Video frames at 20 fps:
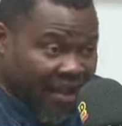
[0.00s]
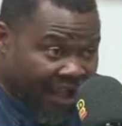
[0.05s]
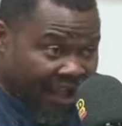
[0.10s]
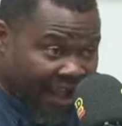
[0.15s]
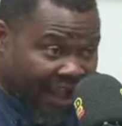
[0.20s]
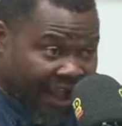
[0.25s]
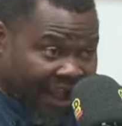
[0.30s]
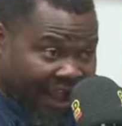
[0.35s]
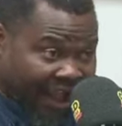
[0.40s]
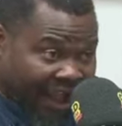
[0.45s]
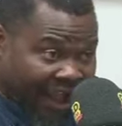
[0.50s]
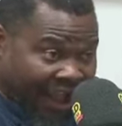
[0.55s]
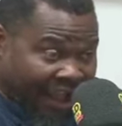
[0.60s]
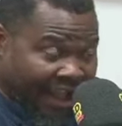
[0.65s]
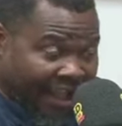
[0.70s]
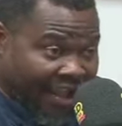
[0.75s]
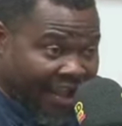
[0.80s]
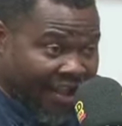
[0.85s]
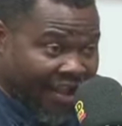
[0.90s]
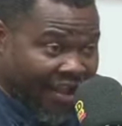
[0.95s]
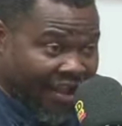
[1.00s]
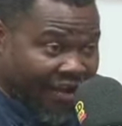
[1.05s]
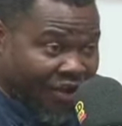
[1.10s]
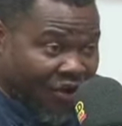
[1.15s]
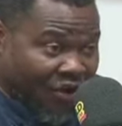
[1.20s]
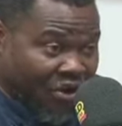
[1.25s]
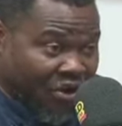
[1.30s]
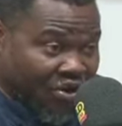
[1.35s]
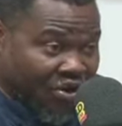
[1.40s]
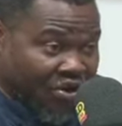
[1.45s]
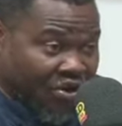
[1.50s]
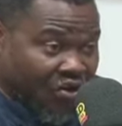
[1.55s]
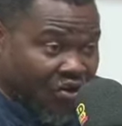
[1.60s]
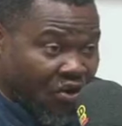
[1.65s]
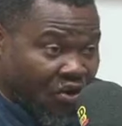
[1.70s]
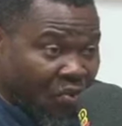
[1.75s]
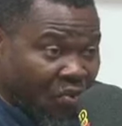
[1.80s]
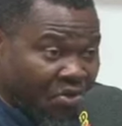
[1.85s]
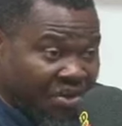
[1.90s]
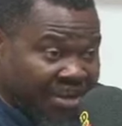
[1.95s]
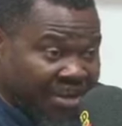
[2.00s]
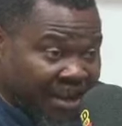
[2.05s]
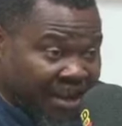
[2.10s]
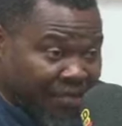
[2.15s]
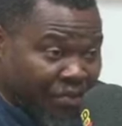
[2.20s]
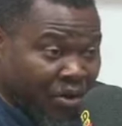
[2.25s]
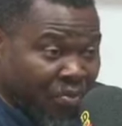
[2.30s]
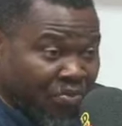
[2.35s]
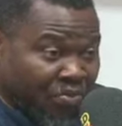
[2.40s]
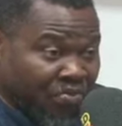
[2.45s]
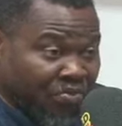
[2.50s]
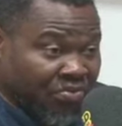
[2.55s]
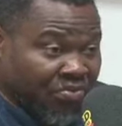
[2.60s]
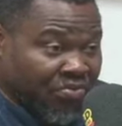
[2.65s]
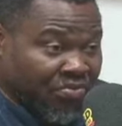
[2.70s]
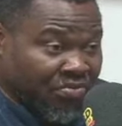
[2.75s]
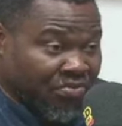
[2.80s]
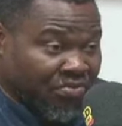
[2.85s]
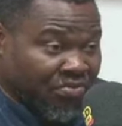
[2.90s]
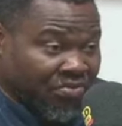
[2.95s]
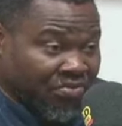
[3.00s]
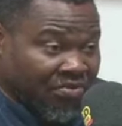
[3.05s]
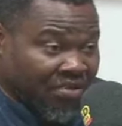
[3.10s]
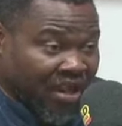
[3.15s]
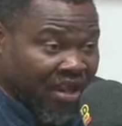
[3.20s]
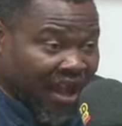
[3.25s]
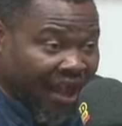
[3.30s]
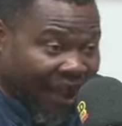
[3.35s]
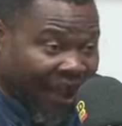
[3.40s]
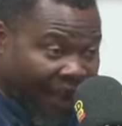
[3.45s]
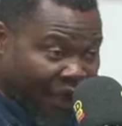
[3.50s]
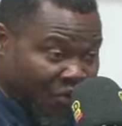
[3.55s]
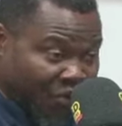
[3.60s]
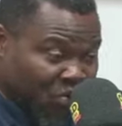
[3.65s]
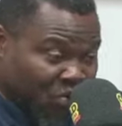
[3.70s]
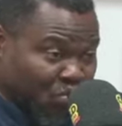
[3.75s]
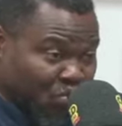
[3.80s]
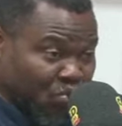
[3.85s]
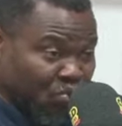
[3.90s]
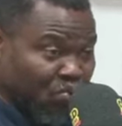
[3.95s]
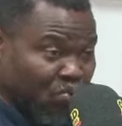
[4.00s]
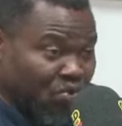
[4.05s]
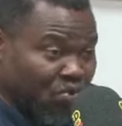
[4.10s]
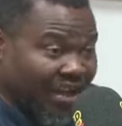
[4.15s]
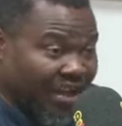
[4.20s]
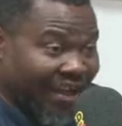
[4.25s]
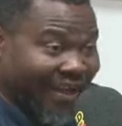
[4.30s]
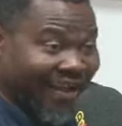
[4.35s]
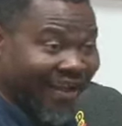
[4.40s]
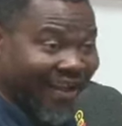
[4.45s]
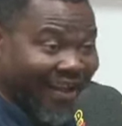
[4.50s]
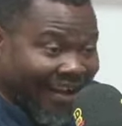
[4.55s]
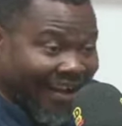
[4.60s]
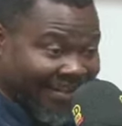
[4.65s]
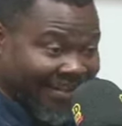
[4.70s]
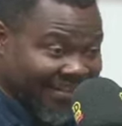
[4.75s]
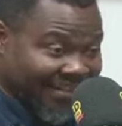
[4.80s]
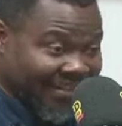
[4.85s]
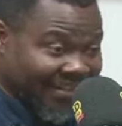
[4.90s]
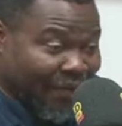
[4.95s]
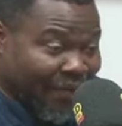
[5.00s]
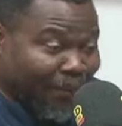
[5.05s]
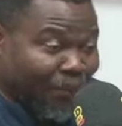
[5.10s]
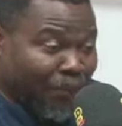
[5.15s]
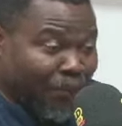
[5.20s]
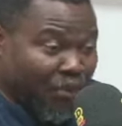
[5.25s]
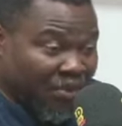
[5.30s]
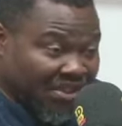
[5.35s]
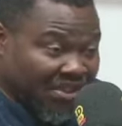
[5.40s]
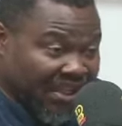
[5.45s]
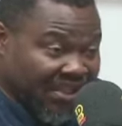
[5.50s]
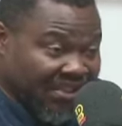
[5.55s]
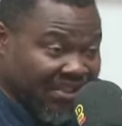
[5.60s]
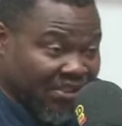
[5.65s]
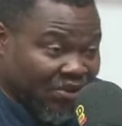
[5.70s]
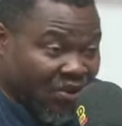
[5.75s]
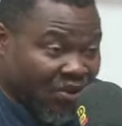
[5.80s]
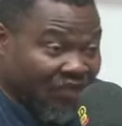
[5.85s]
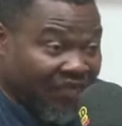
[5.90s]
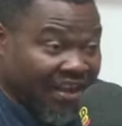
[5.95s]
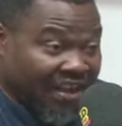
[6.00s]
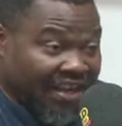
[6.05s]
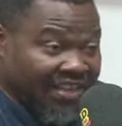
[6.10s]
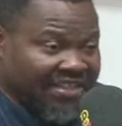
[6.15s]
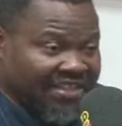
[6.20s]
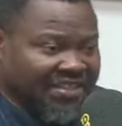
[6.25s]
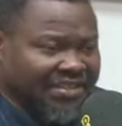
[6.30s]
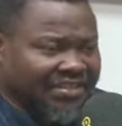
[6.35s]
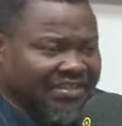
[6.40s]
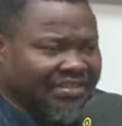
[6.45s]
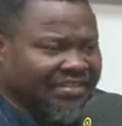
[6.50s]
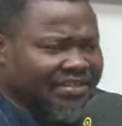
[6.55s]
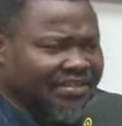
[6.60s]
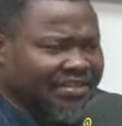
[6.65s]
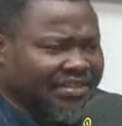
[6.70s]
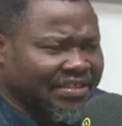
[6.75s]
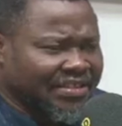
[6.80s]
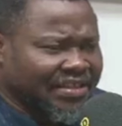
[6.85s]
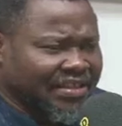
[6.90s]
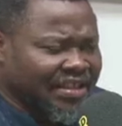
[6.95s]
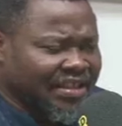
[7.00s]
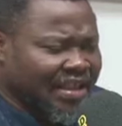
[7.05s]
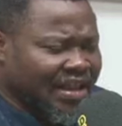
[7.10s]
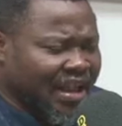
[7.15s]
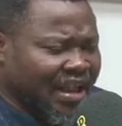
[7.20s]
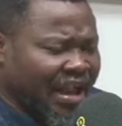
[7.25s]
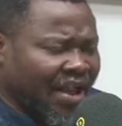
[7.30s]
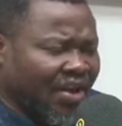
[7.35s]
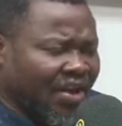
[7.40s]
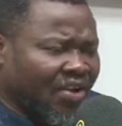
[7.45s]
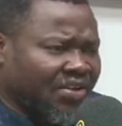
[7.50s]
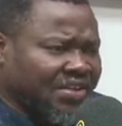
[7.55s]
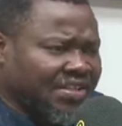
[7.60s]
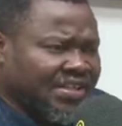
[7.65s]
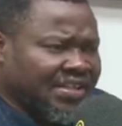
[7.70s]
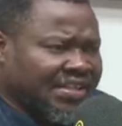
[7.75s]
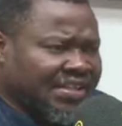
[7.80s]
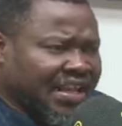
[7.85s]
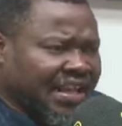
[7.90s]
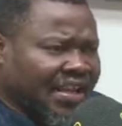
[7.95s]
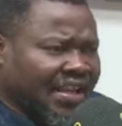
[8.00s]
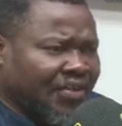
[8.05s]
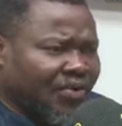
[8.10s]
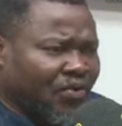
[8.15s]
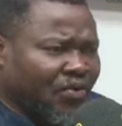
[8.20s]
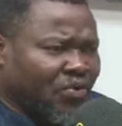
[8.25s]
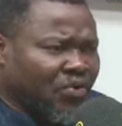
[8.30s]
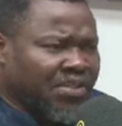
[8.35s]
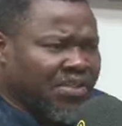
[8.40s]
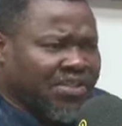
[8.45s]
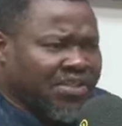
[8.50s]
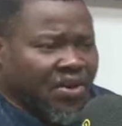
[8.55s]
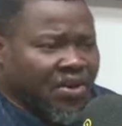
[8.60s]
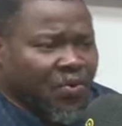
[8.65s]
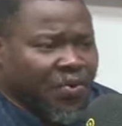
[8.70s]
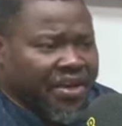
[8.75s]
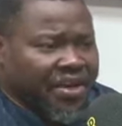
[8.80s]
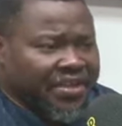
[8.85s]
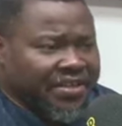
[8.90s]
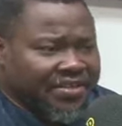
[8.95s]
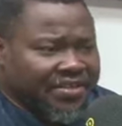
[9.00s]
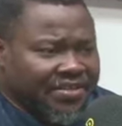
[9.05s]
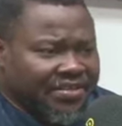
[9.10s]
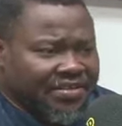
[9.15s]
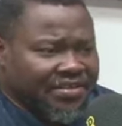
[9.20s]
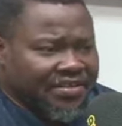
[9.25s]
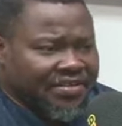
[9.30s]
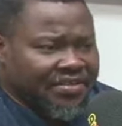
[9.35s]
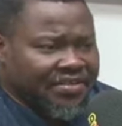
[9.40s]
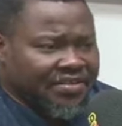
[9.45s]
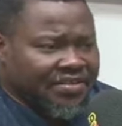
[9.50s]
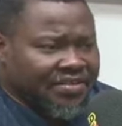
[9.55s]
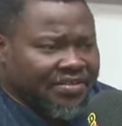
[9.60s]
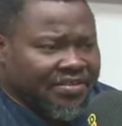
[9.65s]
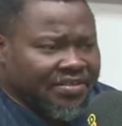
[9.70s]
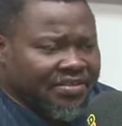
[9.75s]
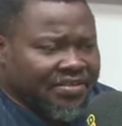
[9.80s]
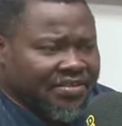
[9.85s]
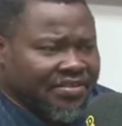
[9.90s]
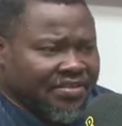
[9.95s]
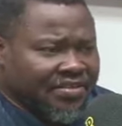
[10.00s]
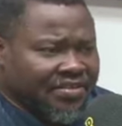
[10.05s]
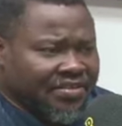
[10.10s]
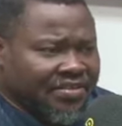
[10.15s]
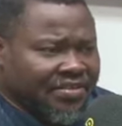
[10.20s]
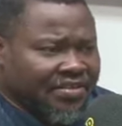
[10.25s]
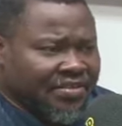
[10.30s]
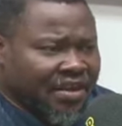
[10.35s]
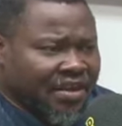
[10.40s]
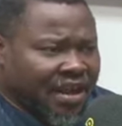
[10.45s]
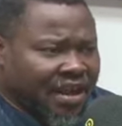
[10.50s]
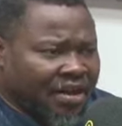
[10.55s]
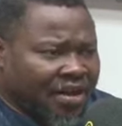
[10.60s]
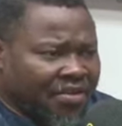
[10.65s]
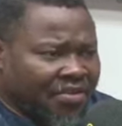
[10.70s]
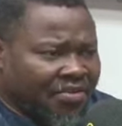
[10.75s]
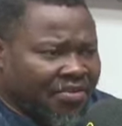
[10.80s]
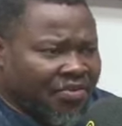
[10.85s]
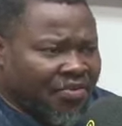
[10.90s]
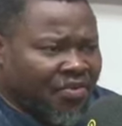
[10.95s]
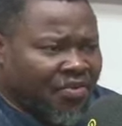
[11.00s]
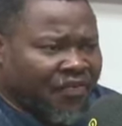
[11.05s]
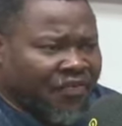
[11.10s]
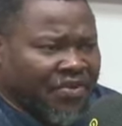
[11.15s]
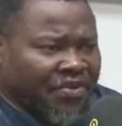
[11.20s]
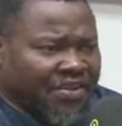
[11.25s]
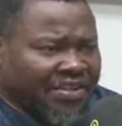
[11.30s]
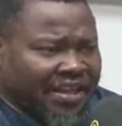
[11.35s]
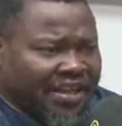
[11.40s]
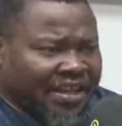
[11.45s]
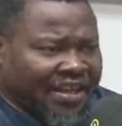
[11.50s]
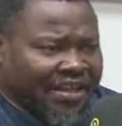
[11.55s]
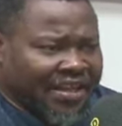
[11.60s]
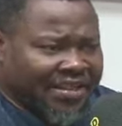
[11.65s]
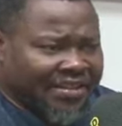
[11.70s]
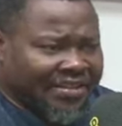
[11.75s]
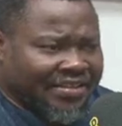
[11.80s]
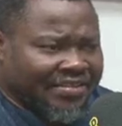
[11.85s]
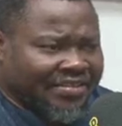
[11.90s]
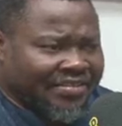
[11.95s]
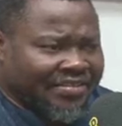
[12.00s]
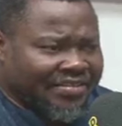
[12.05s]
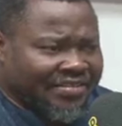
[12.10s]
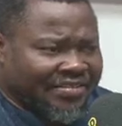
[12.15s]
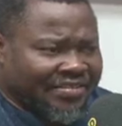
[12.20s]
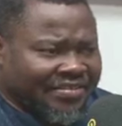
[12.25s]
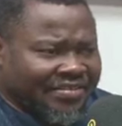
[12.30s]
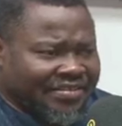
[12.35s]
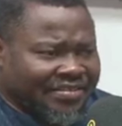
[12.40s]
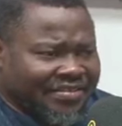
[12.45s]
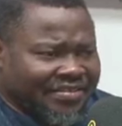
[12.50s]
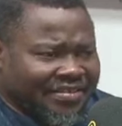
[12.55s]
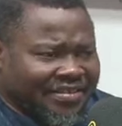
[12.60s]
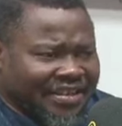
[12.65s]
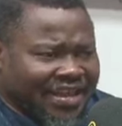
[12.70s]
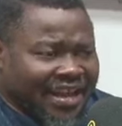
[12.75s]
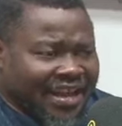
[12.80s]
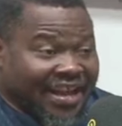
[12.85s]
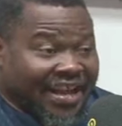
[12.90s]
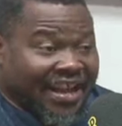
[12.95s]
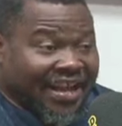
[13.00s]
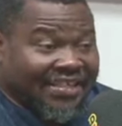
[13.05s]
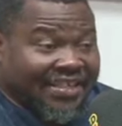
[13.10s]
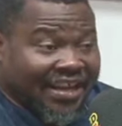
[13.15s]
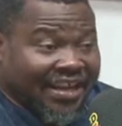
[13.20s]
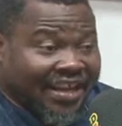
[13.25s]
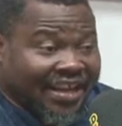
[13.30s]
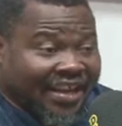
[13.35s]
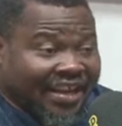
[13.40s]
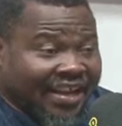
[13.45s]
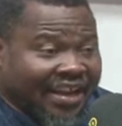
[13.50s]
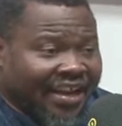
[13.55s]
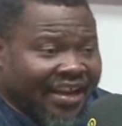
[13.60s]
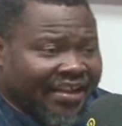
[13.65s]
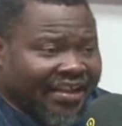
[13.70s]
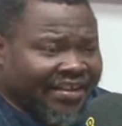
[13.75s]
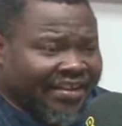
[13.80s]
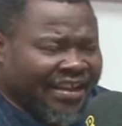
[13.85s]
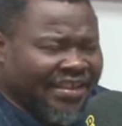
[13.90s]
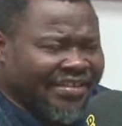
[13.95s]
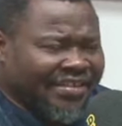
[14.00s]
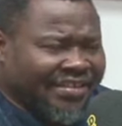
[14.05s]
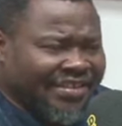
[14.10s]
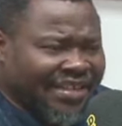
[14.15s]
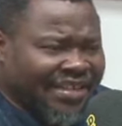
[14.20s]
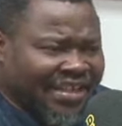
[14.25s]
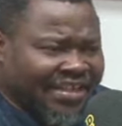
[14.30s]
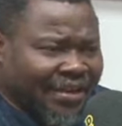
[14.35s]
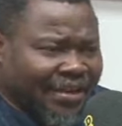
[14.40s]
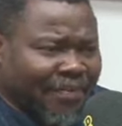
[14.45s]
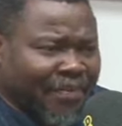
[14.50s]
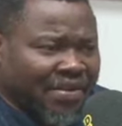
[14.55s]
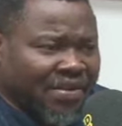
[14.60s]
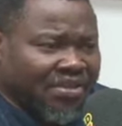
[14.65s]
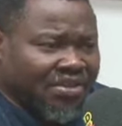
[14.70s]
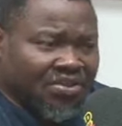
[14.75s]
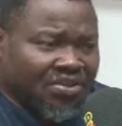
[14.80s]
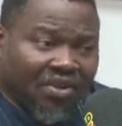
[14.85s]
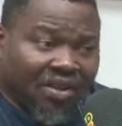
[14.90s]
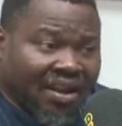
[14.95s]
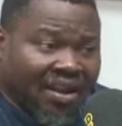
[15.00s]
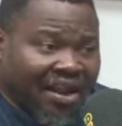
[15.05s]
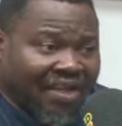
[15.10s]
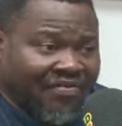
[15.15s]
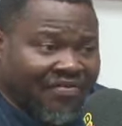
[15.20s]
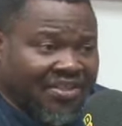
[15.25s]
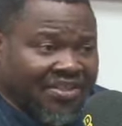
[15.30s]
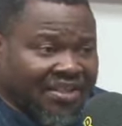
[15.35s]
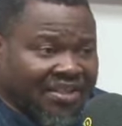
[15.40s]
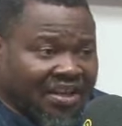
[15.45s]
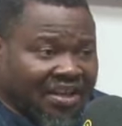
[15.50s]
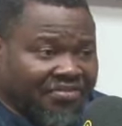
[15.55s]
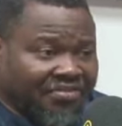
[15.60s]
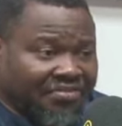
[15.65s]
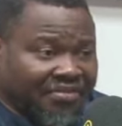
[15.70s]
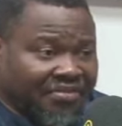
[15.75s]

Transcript: Odi Omudia Momu, how to enhance the processes of elections. I don't think, say, Utiwi, now, Ufo say, then such a person you don't love this country.